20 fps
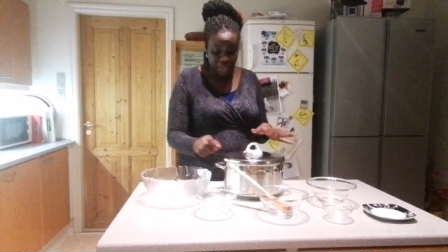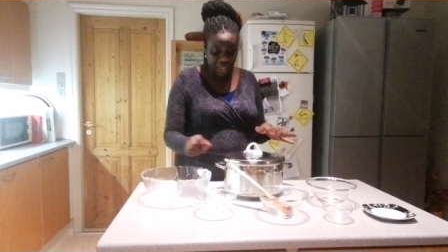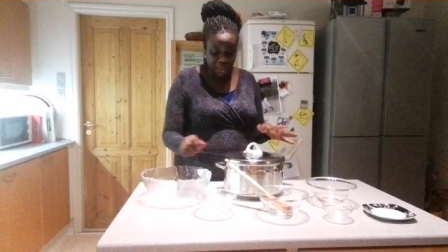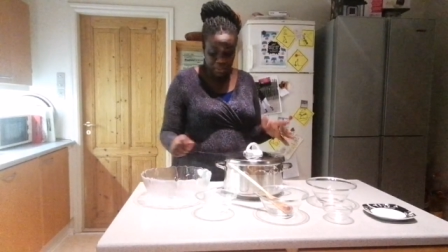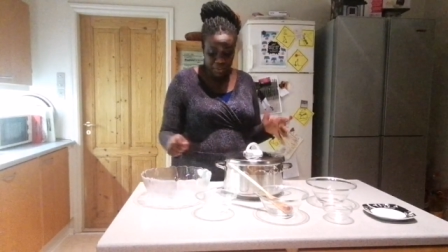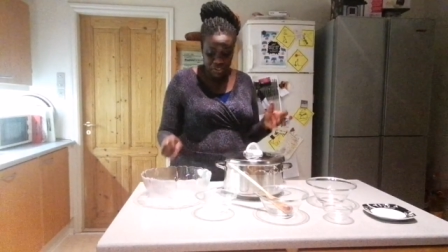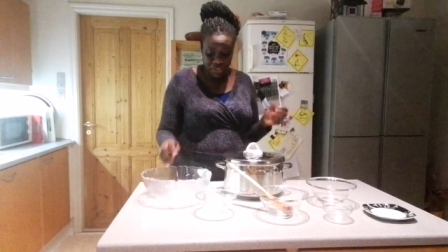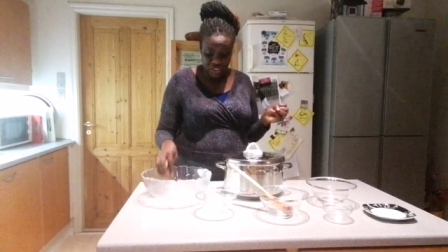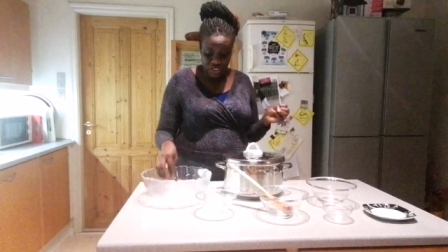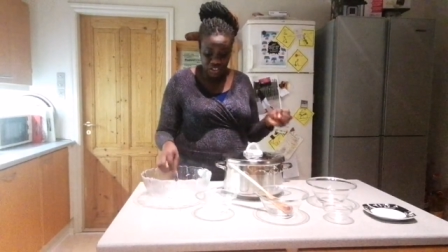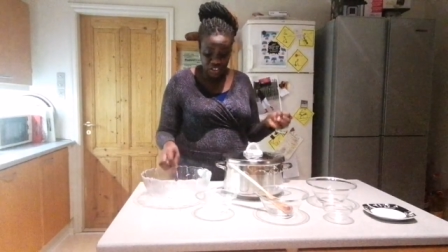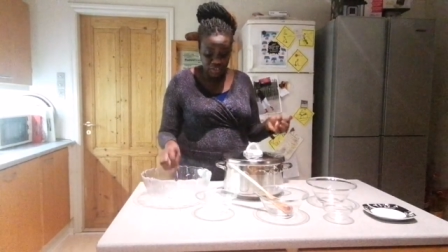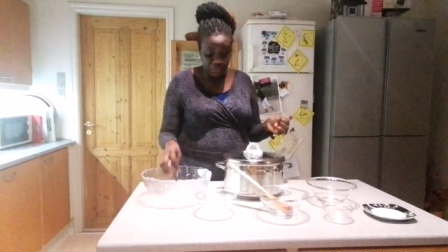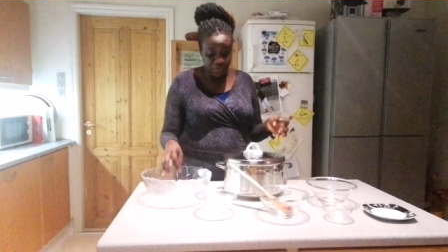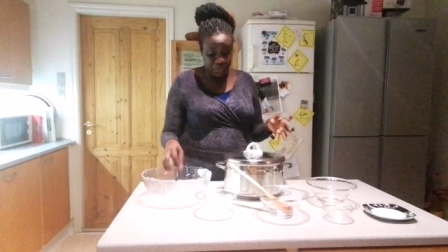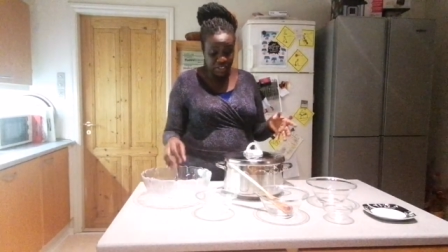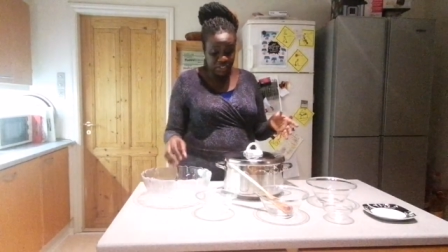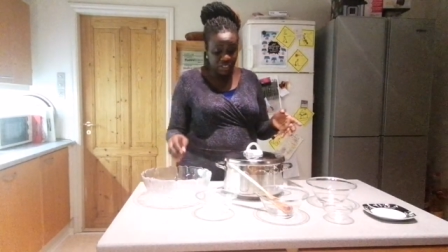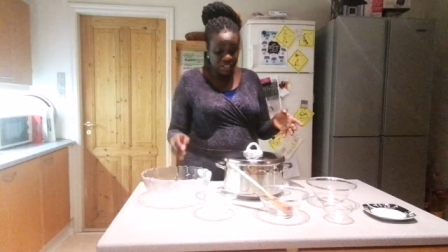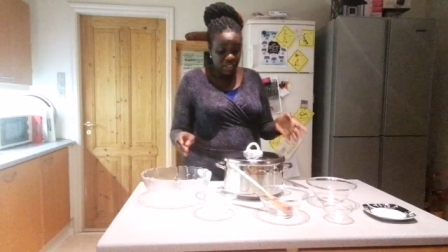cabbage is
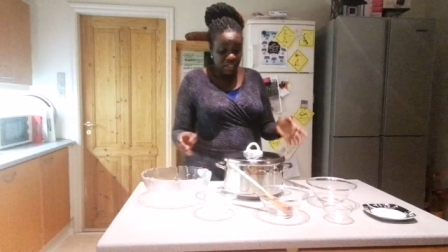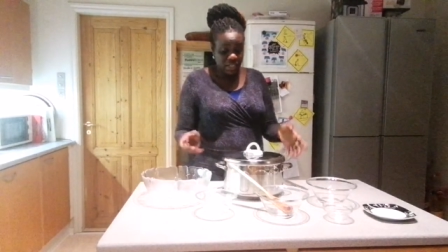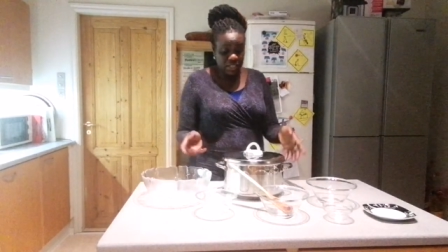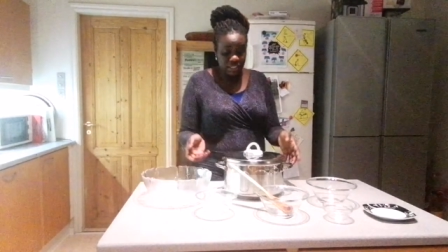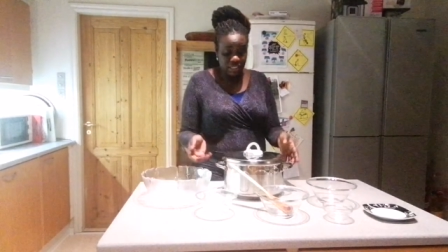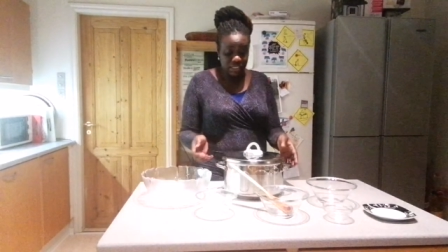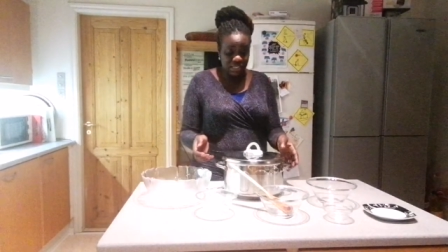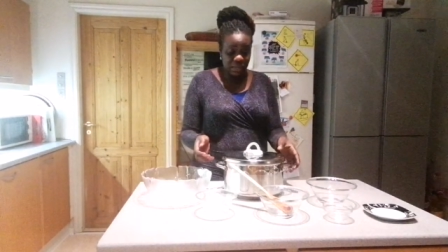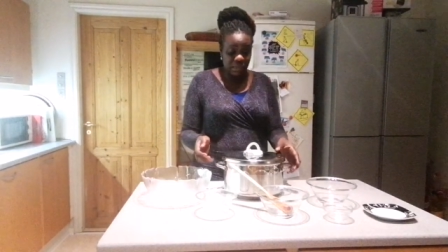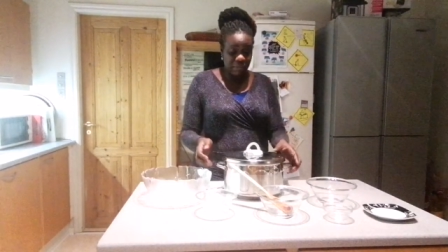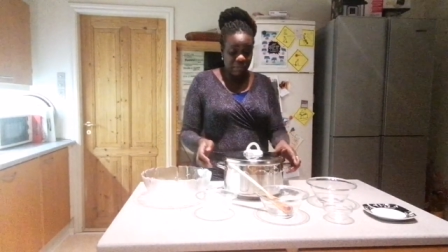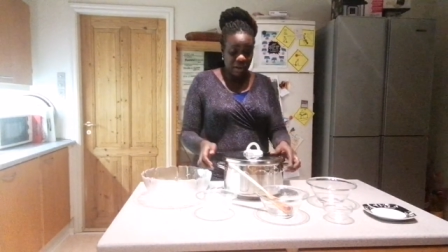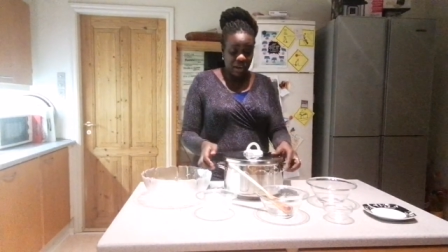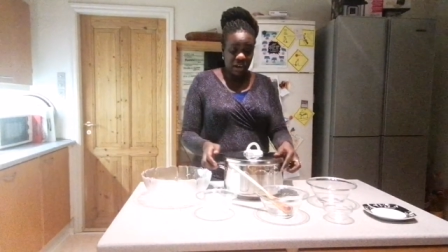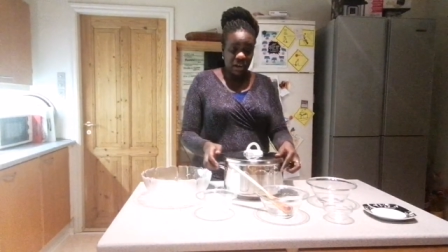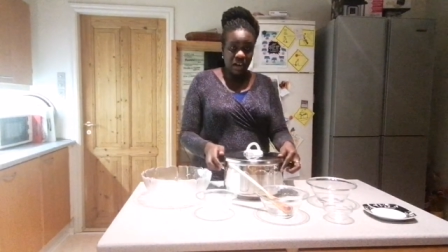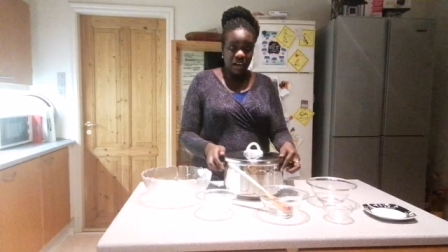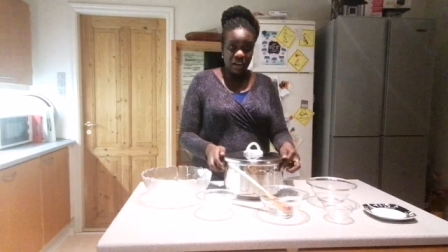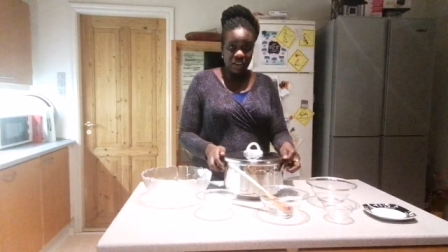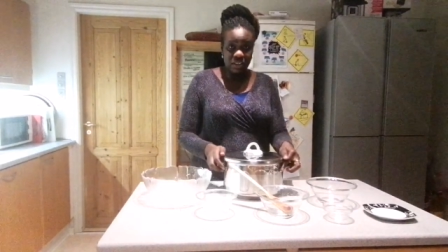different some
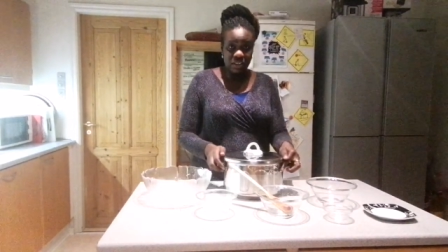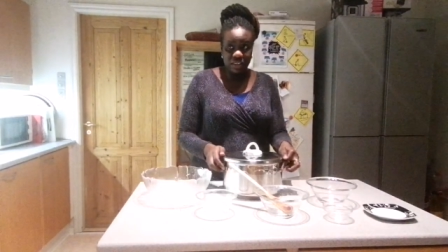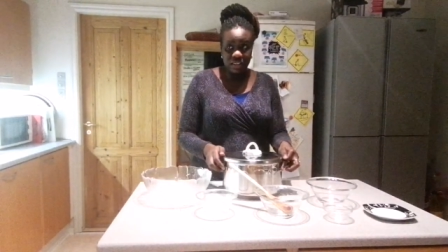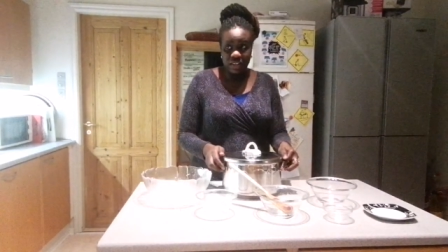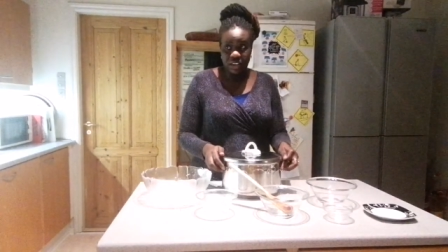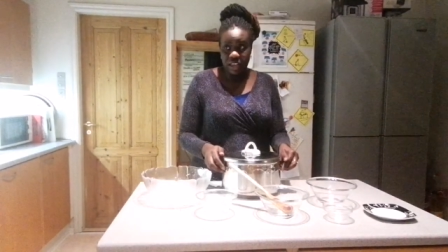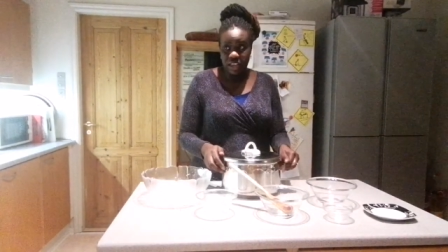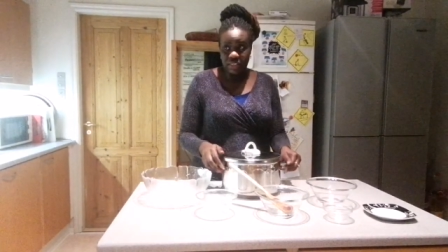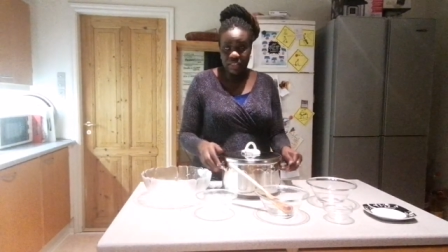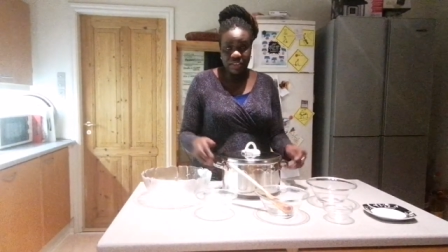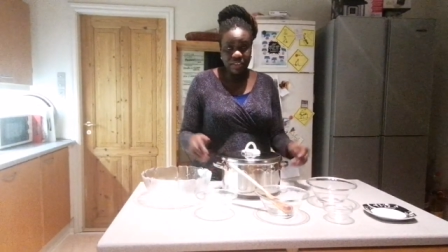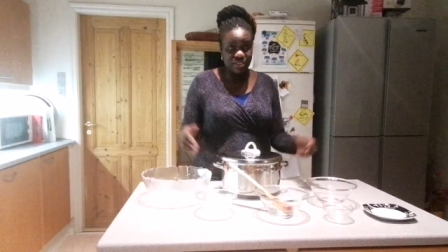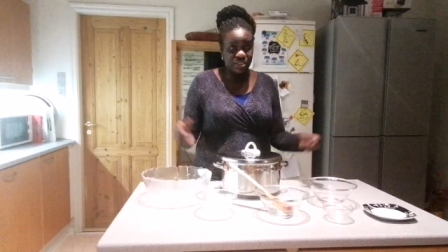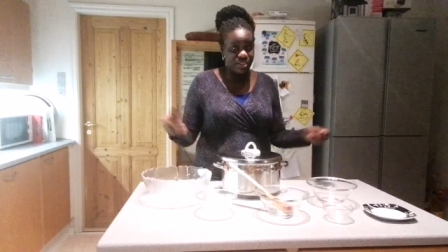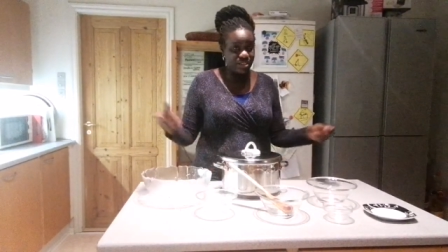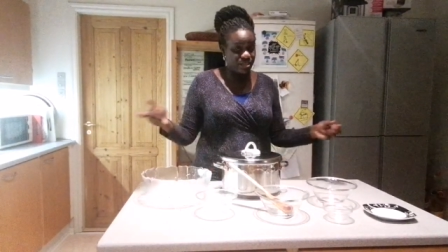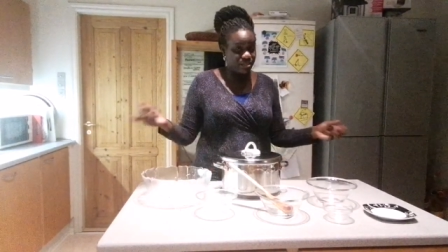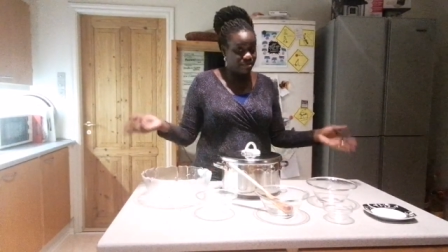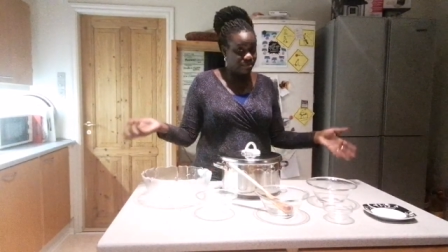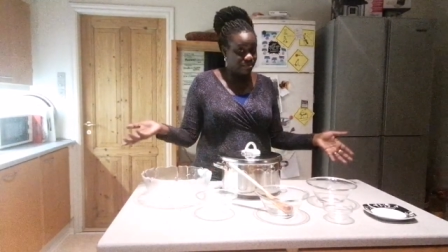are harder than
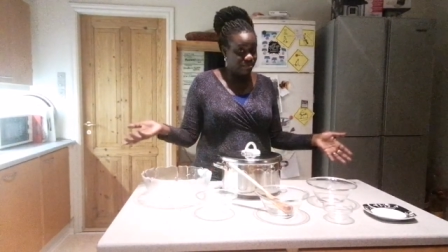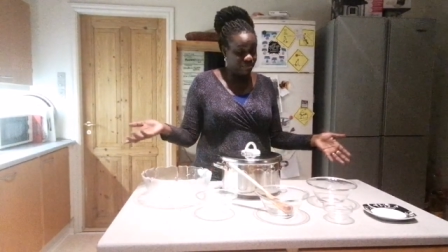others